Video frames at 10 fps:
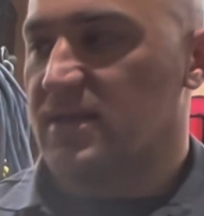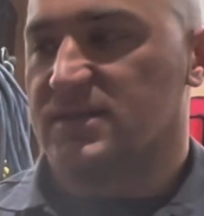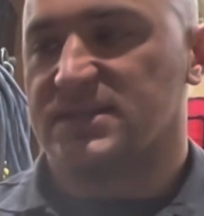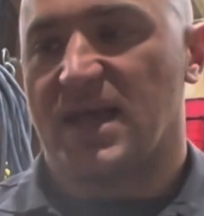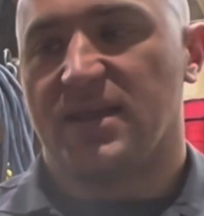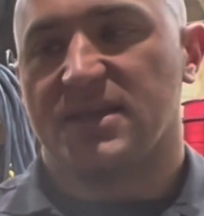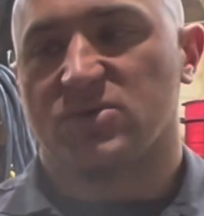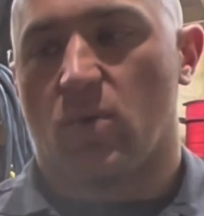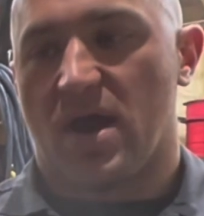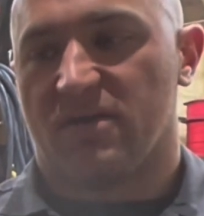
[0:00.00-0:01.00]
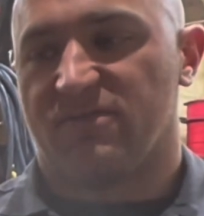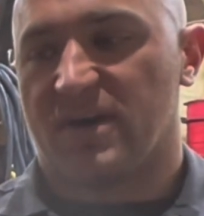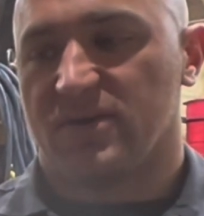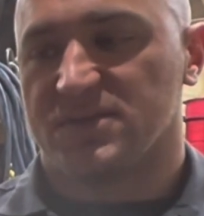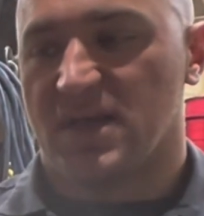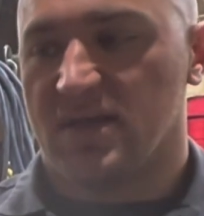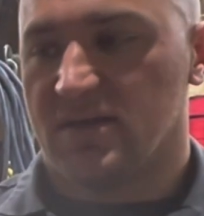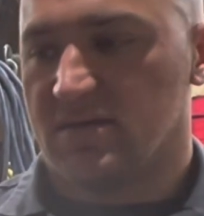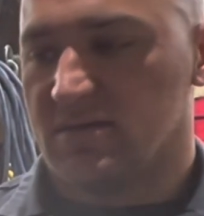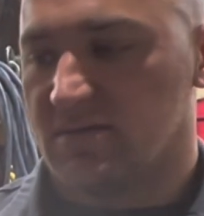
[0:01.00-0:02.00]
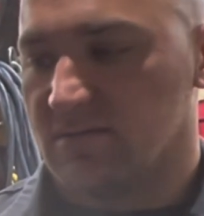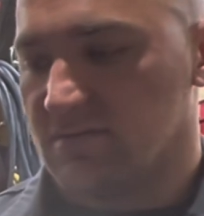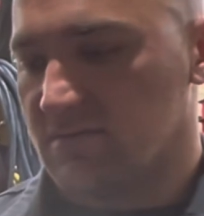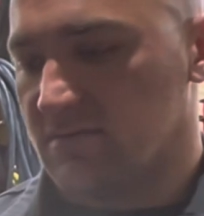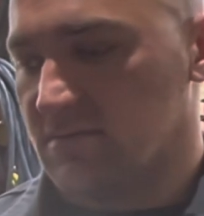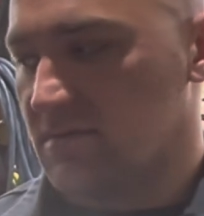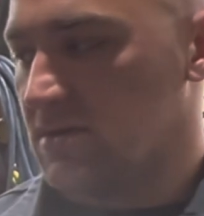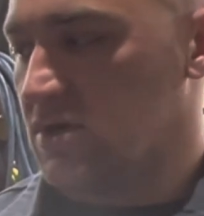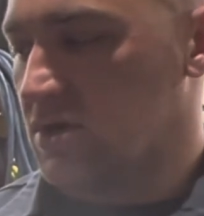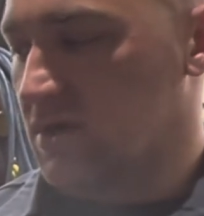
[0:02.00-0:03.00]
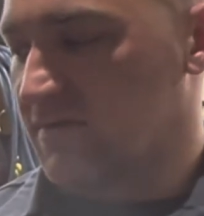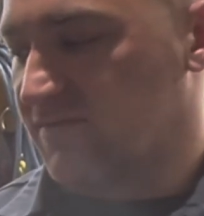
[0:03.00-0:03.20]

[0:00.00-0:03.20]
side that has the wire ferrules on it, you're going to